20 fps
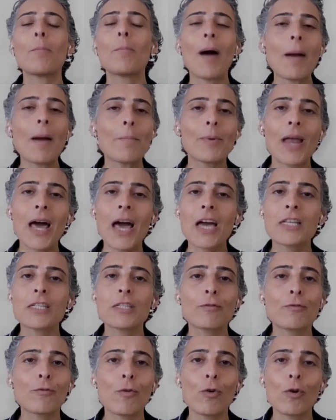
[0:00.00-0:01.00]

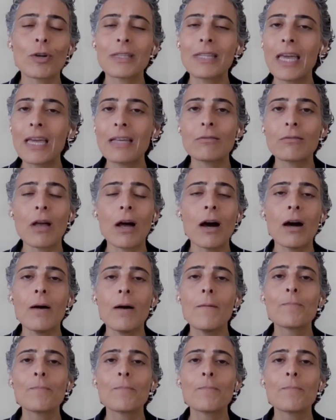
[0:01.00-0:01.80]
pipelines for data,